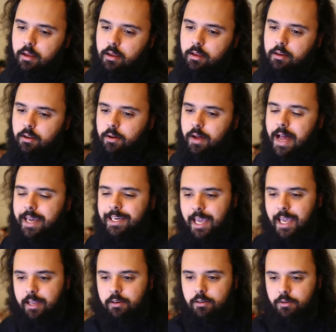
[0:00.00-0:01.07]
So I
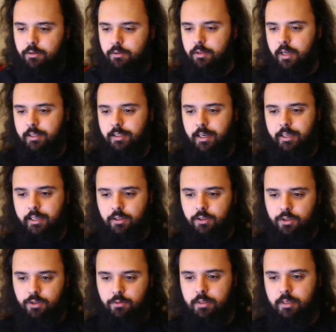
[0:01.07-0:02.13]
can do that, and I can
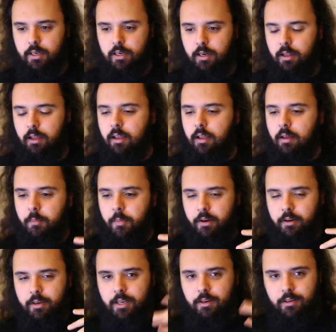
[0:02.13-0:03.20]
choose it.
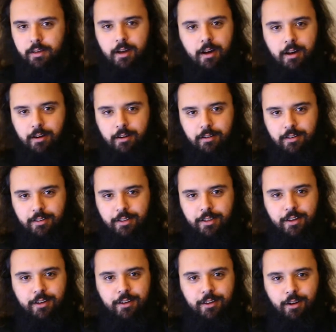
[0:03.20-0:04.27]
But in a car, you
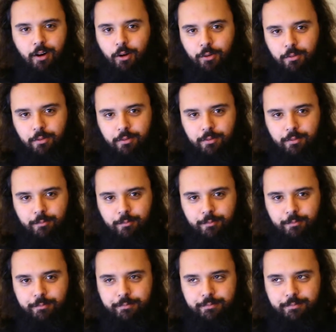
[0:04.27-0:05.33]
can't
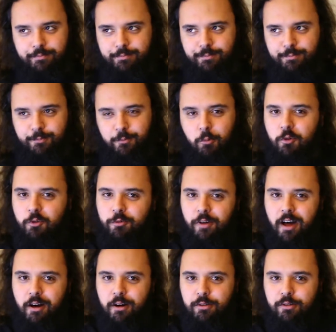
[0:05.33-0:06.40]
move
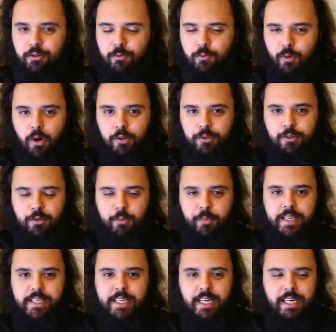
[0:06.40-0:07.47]
how you want. You
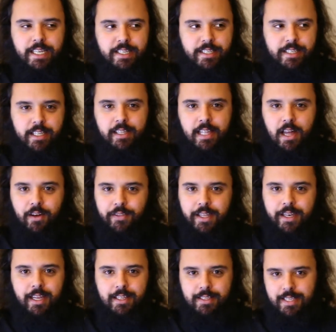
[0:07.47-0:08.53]
basically sit down
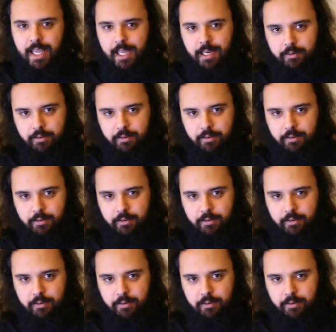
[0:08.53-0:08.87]
and that's it,